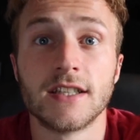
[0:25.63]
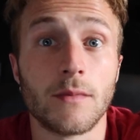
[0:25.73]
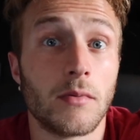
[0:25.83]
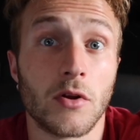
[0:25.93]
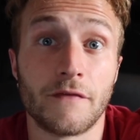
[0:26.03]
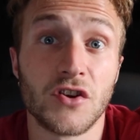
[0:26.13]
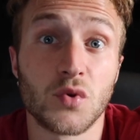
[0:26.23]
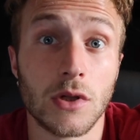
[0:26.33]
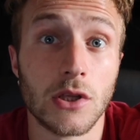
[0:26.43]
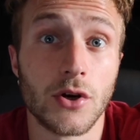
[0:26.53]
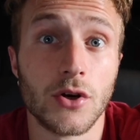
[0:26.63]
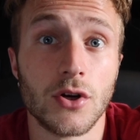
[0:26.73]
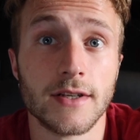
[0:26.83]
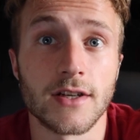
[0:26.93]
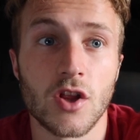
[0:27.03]
Some people are visual
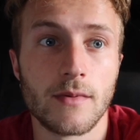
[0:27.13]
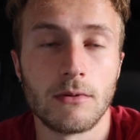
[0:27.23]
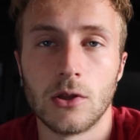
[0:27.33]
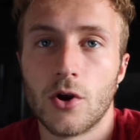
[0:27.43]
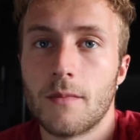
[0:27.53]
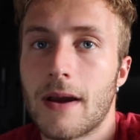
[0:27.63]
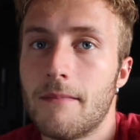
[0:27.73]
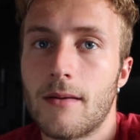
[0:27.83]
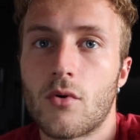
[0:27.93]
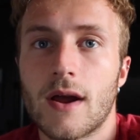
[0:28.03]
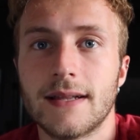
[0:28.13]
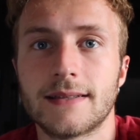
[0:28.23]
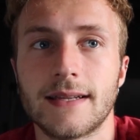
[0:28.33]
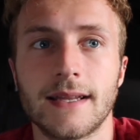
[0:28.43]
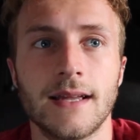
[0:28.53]
learners, other people learn by
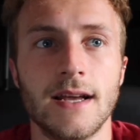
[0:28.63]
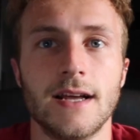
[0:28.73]
memorizing.